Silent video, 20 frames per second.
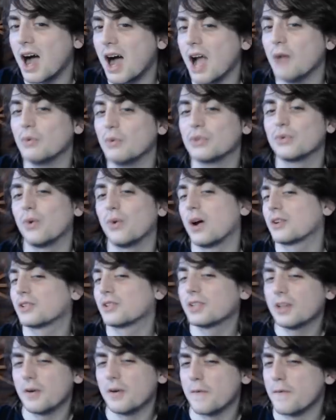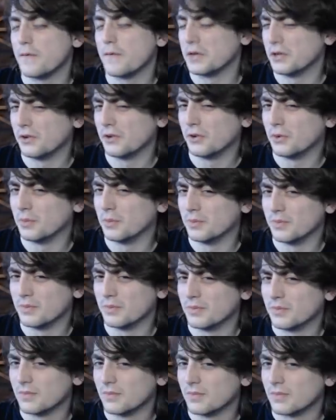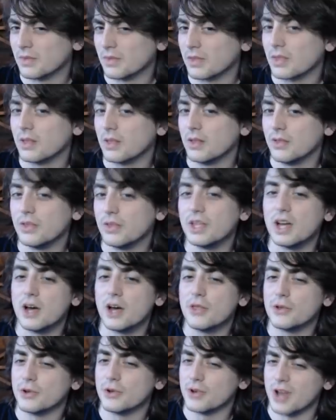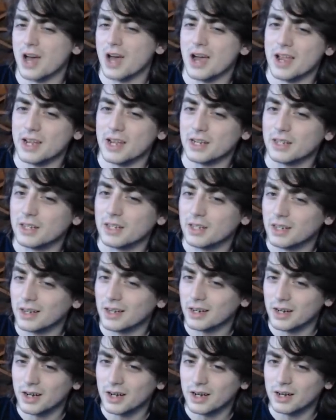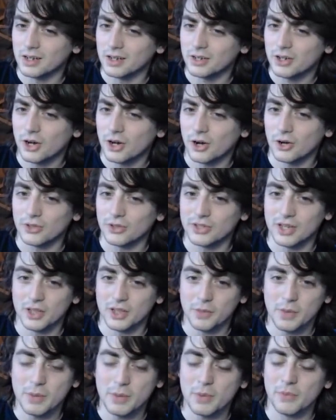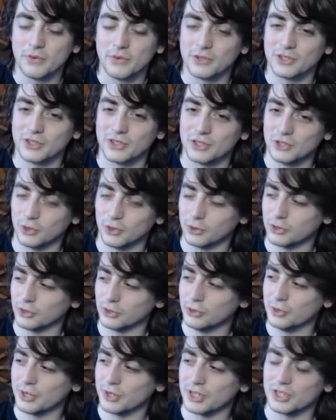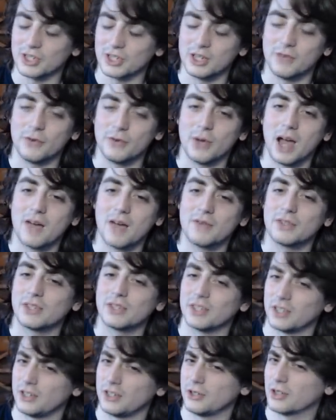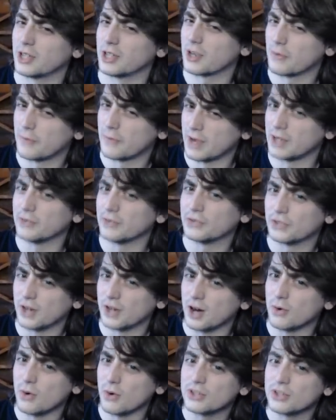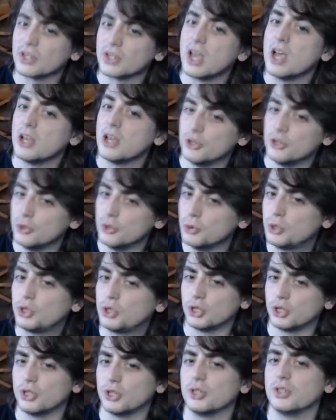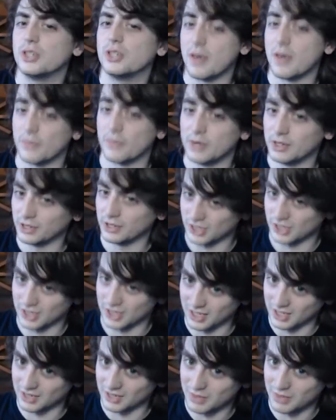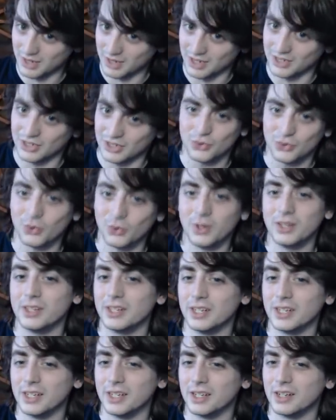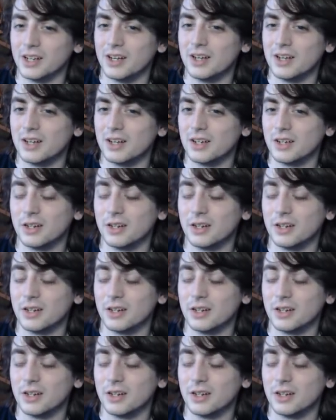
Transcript: I was watching a film the other night called The People versus George Lucas, and if you haven't seen it and you're like a fan of Star Wars, you should definitely see it because it's really